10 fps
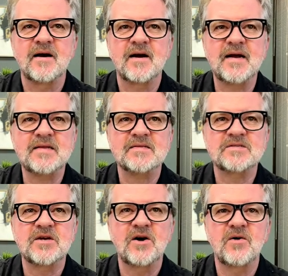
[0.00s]
right,
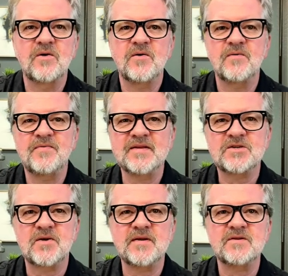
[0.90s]
so that's
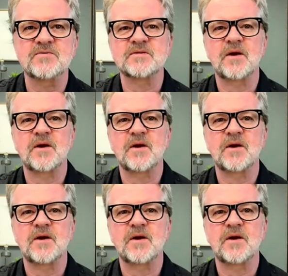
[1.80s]
great news. I